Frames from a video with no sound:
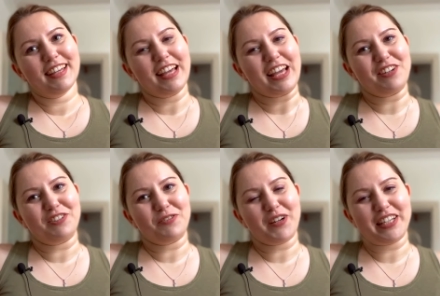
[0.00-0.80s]
Hi
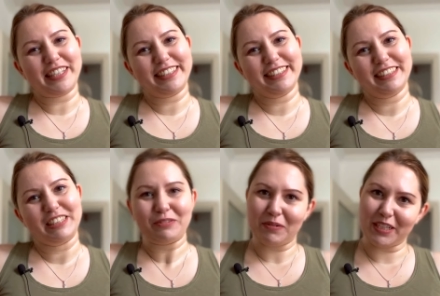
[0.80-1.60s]
everyone,
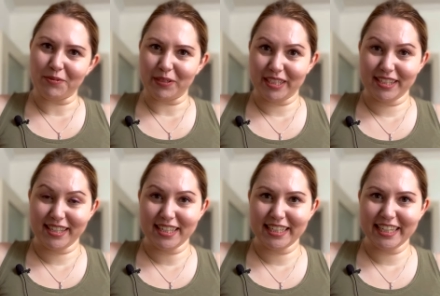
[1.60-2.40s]
my name is
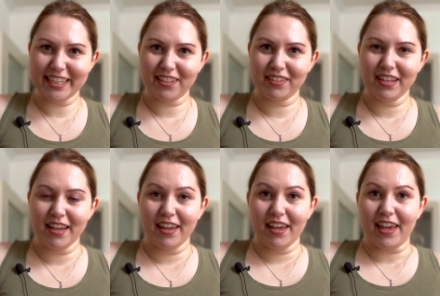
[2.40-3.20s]
Ksenia,
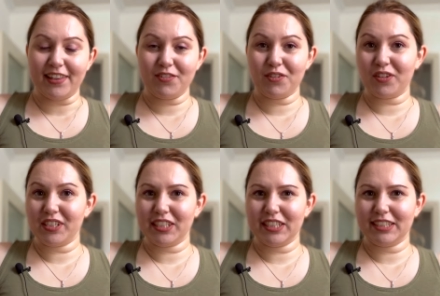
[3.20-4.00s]
and if you're
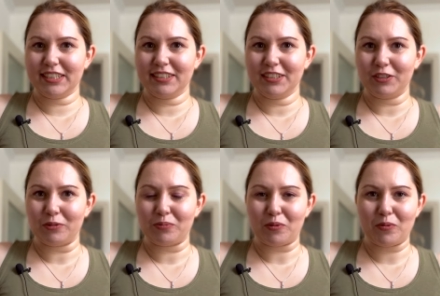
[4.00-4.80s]
here, you're
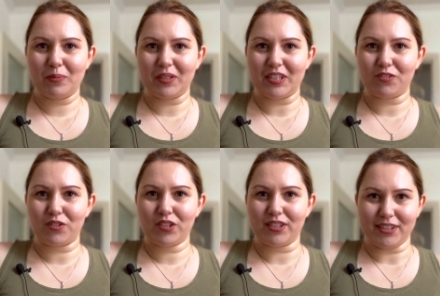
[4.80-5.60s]
probably
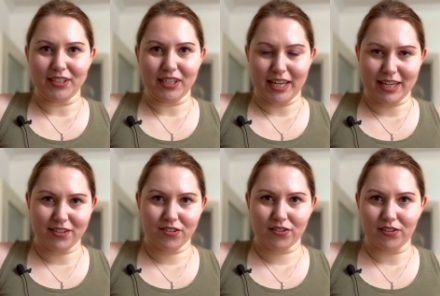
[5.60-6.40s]
interested in
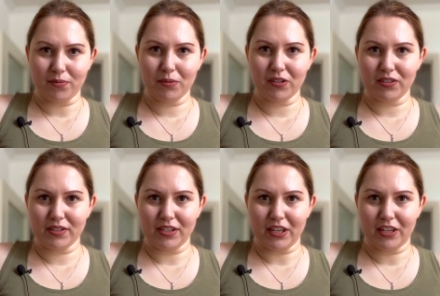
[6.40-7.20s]

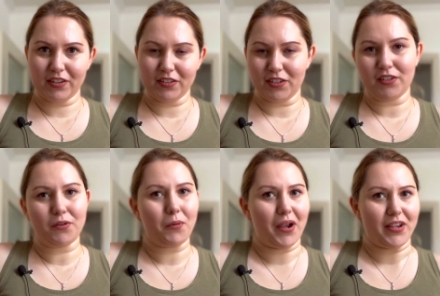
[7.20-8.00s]
sustainability,
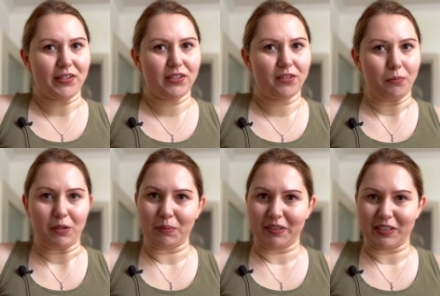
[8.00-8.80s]
zero waste,
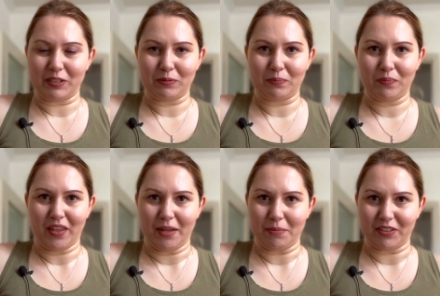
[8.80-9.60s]

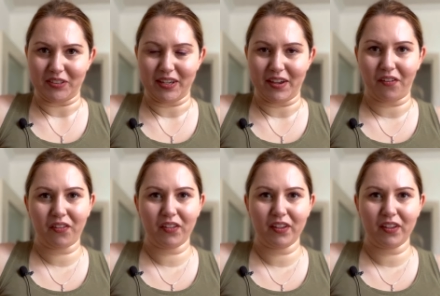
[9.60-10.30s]
minimalism, and mental health.